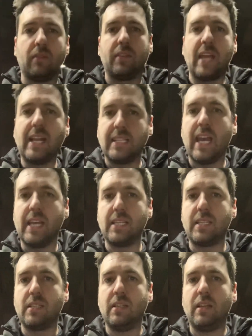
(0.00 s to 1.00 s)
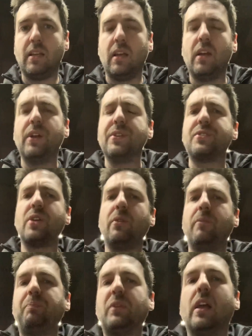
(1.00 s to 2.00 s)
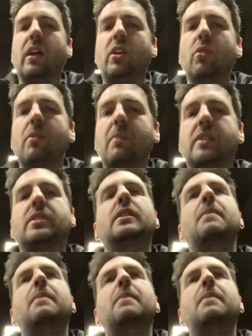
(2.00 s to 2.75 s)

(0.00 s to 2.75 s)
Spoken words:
that test. So you imagine the